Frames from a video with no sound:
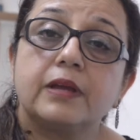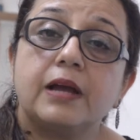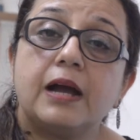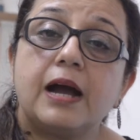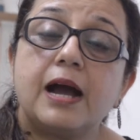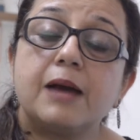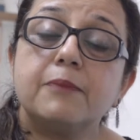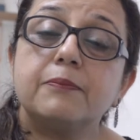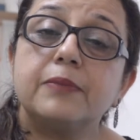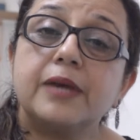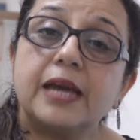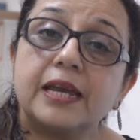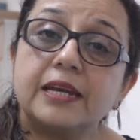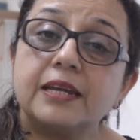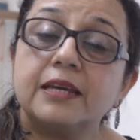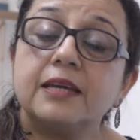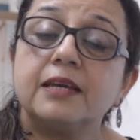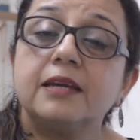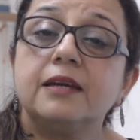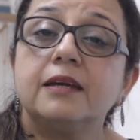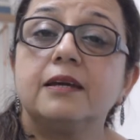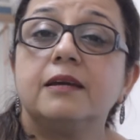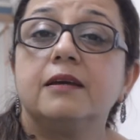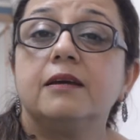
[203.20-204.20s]
I'm
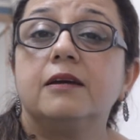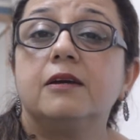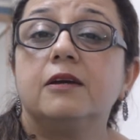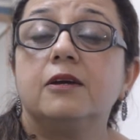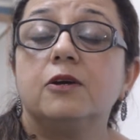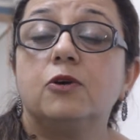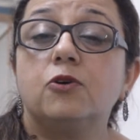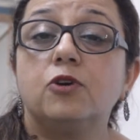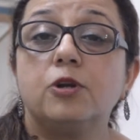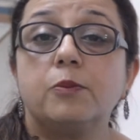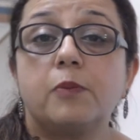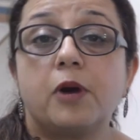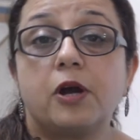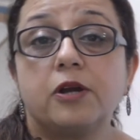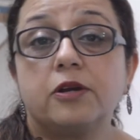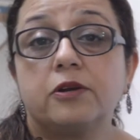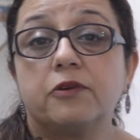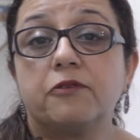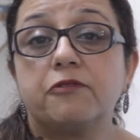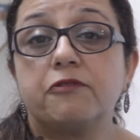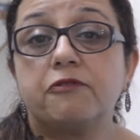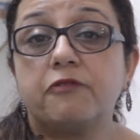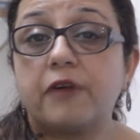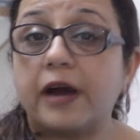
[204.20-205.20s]
getting good amount
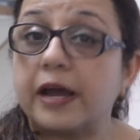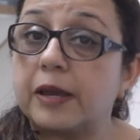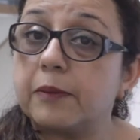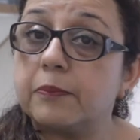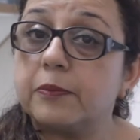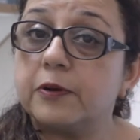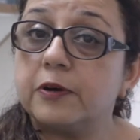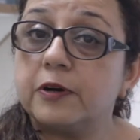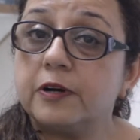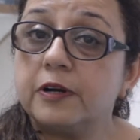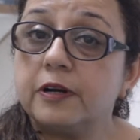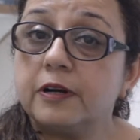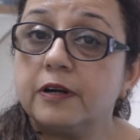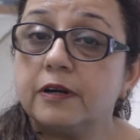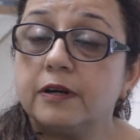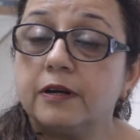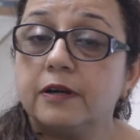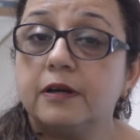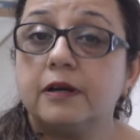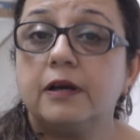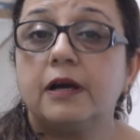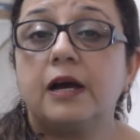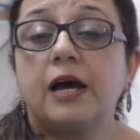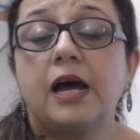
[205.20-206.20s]
of fiber,
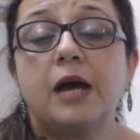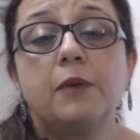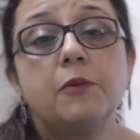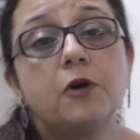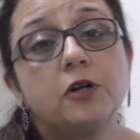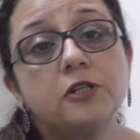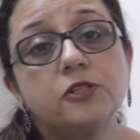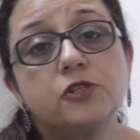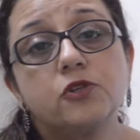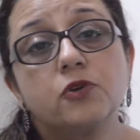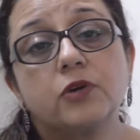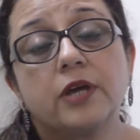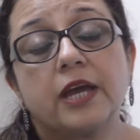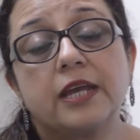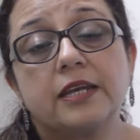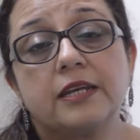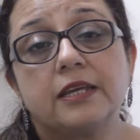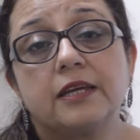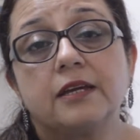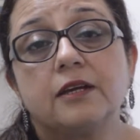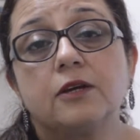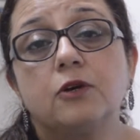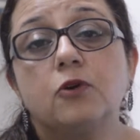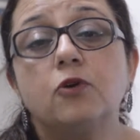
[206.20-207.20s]
I'm also
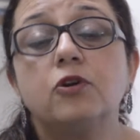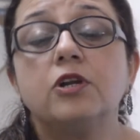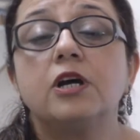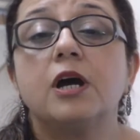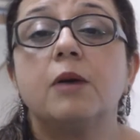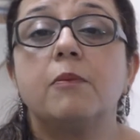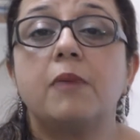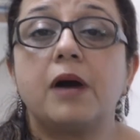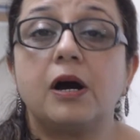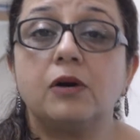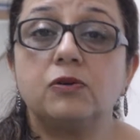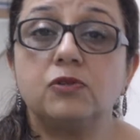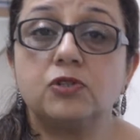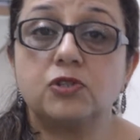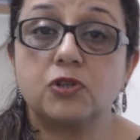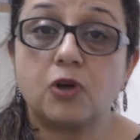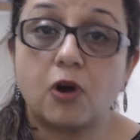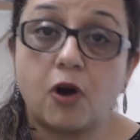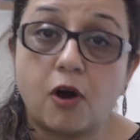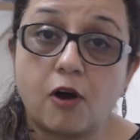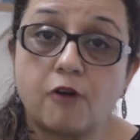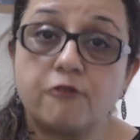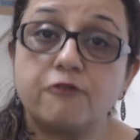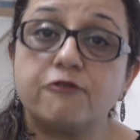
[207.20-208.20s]
getting good amount
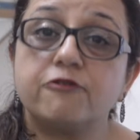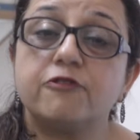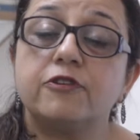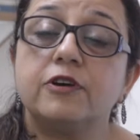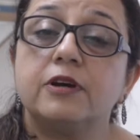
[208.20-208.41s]
of